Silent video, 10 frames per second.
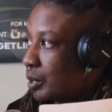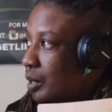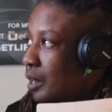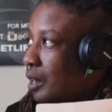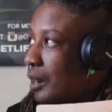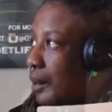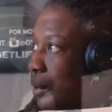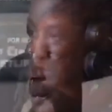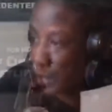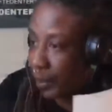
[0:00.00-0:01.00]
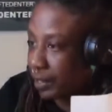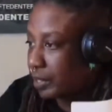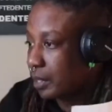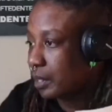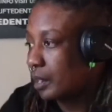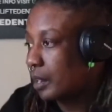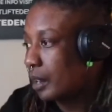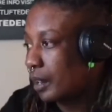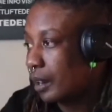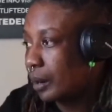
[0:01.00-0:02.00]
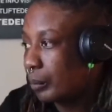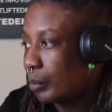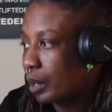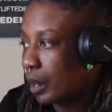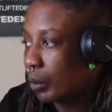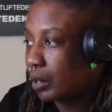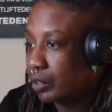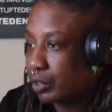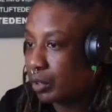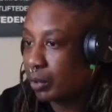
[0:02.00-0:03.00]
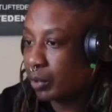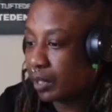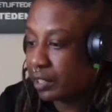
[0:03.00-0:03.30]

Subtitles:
get you inspired, keep you lifted, show you gifted.